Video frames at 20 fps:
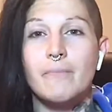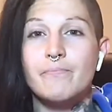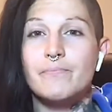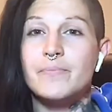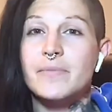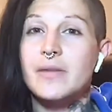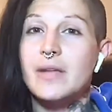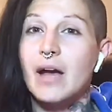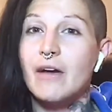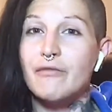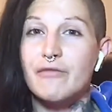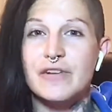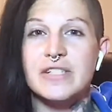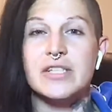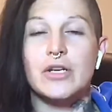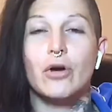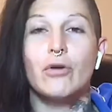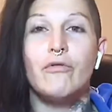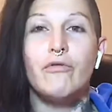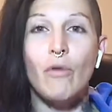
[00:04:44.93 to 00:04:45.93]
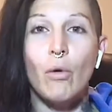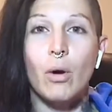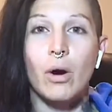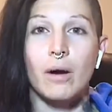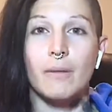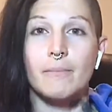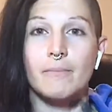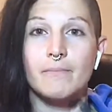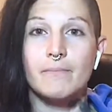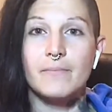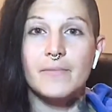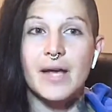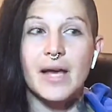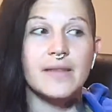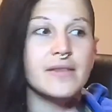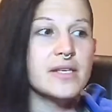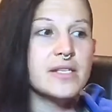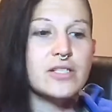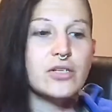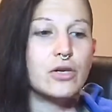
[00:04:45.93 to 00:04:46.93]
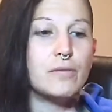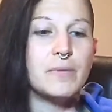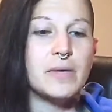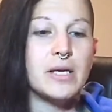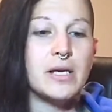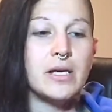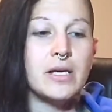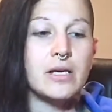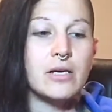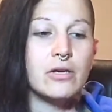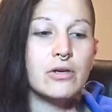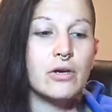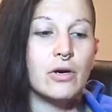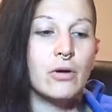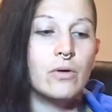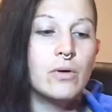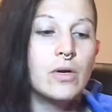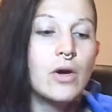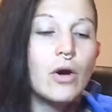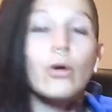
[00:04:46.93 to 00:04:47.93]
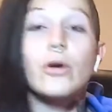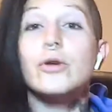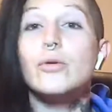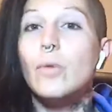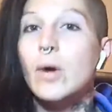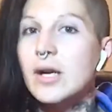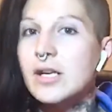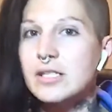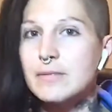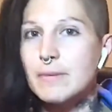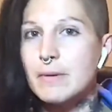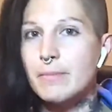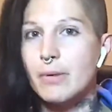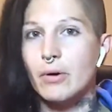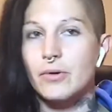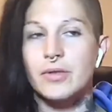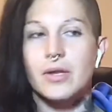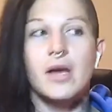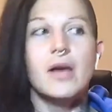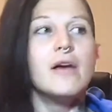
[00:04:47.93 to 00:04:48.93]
a physical form? And this could be, or you want it to be both.